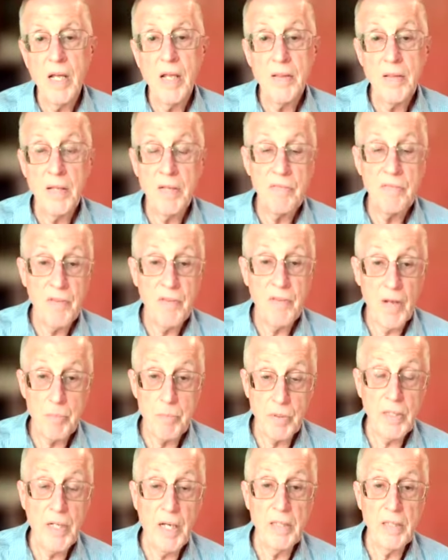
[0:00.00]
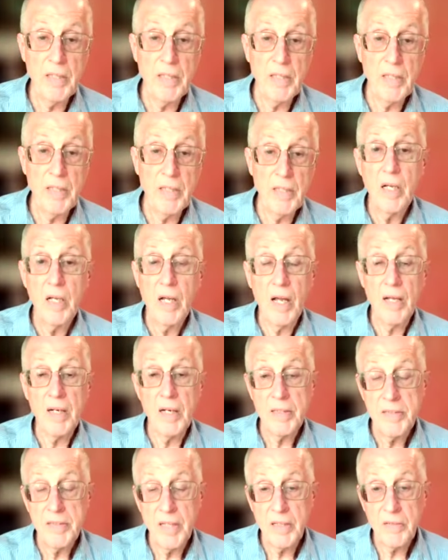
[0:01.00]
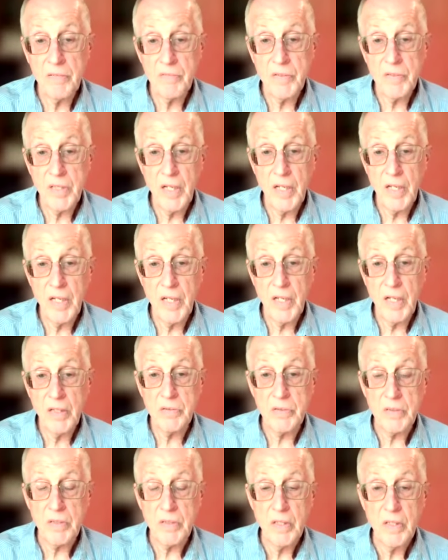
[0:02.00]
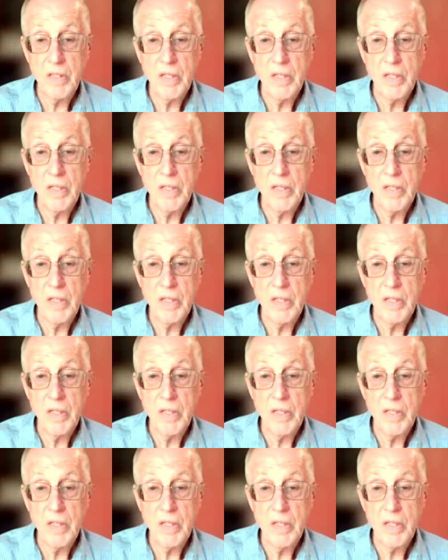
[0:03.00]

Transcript: they fabricated an identification.